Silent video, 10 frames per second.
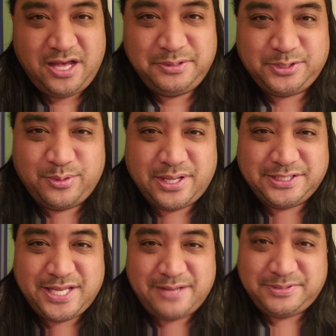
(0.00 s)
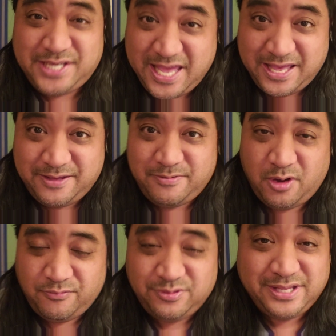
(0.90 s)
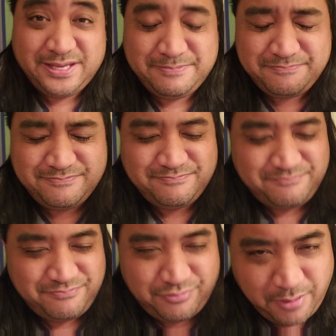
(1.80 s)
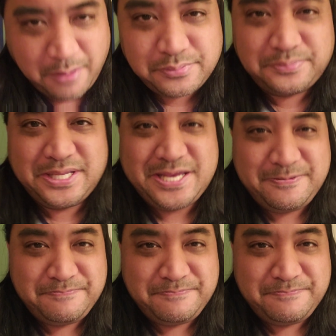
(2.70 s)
What's going on today? Today, hopefully, probably